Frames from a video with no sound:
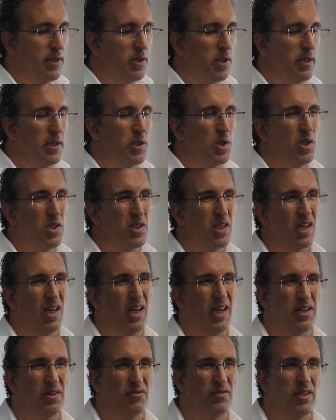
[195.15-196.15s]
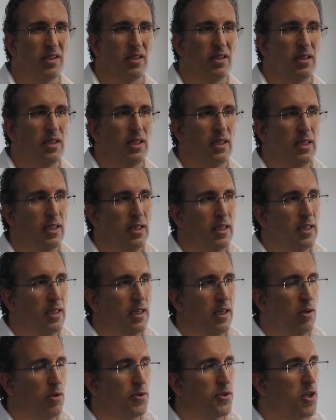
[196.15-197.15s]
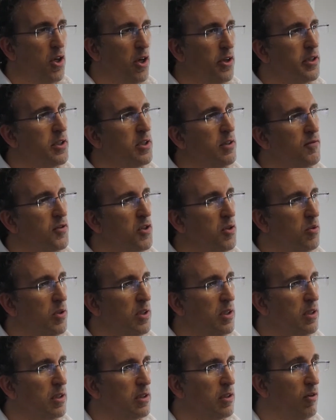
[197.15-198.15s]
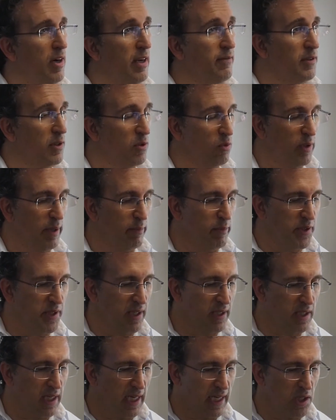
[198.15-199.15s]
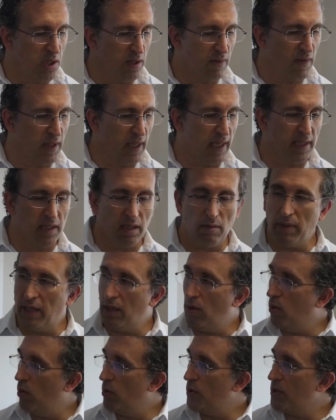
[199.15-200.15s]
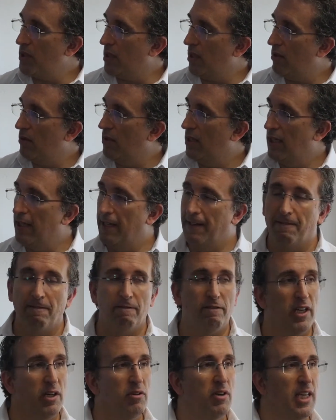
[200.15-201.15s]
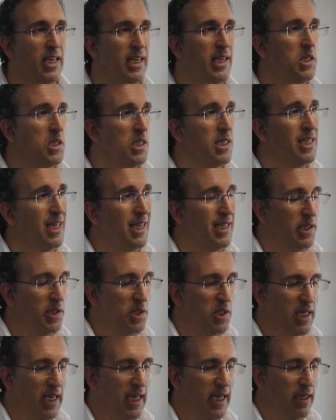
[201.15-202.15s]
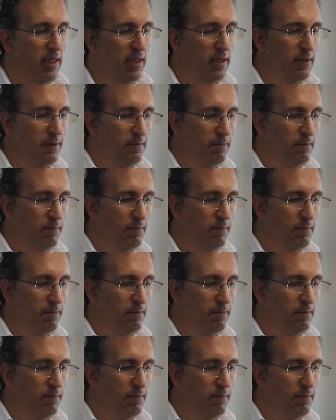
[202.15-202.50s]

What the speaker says: So this is kind of an alternative to a graphical representation of data, but also very easy to understand.